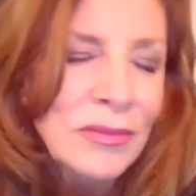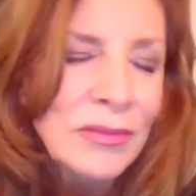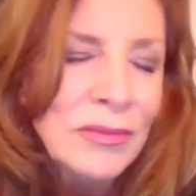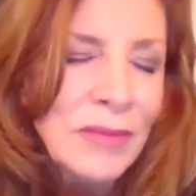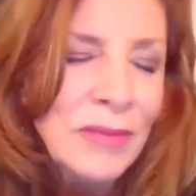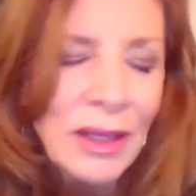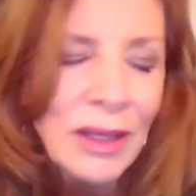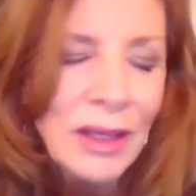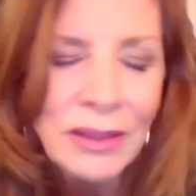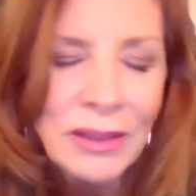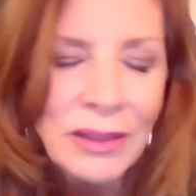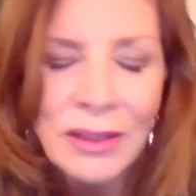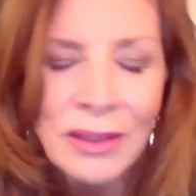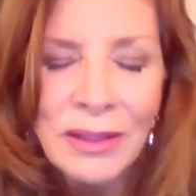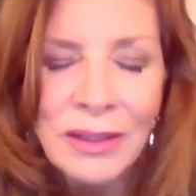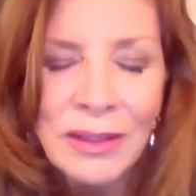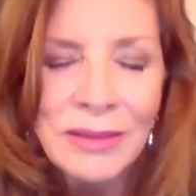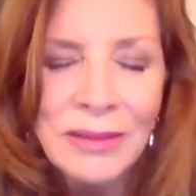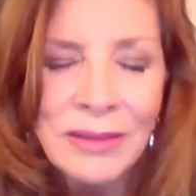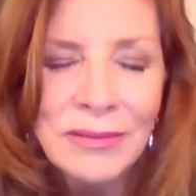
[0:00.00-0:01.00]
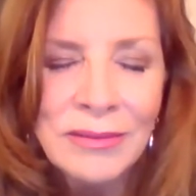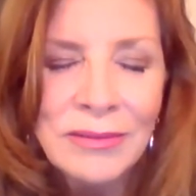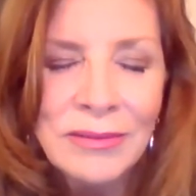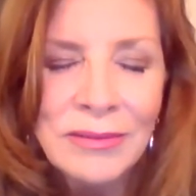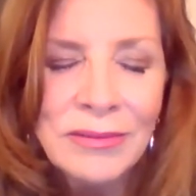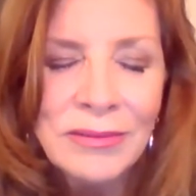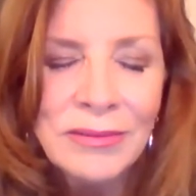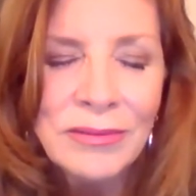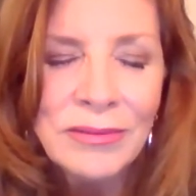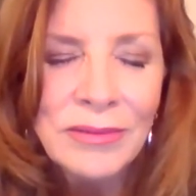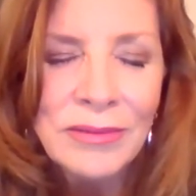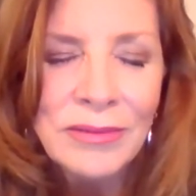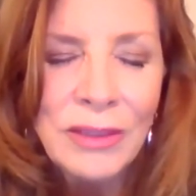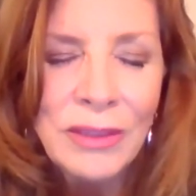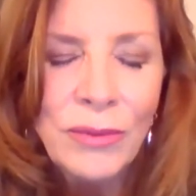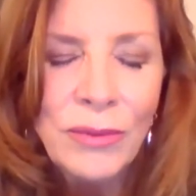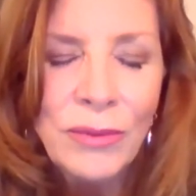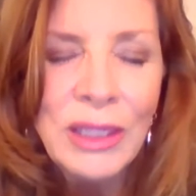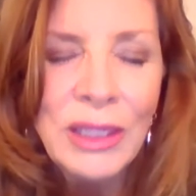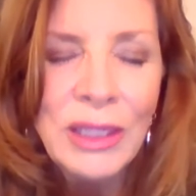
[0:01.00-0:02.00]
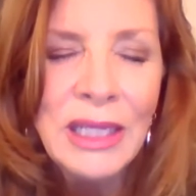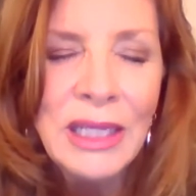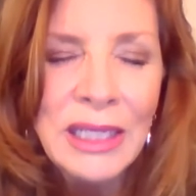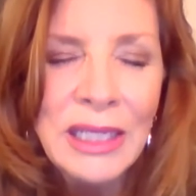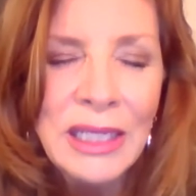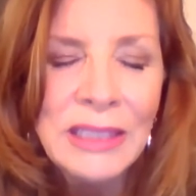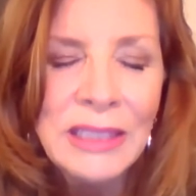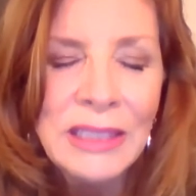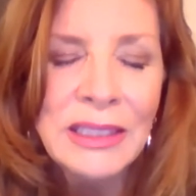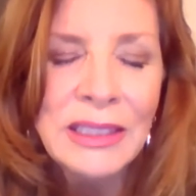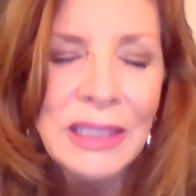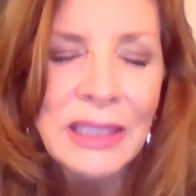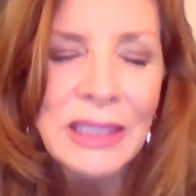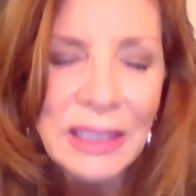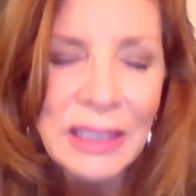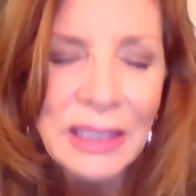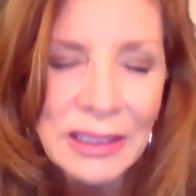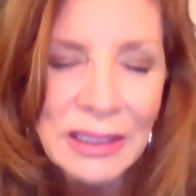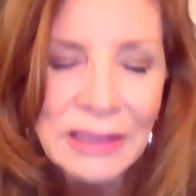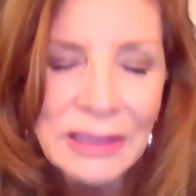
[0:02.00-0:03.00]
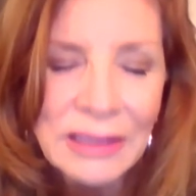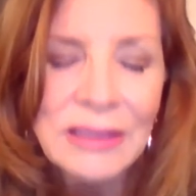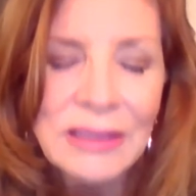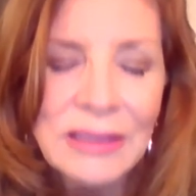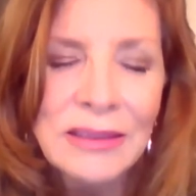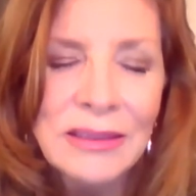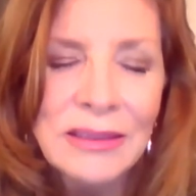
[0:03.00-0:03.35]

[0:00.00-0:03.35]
idea, in releasing this.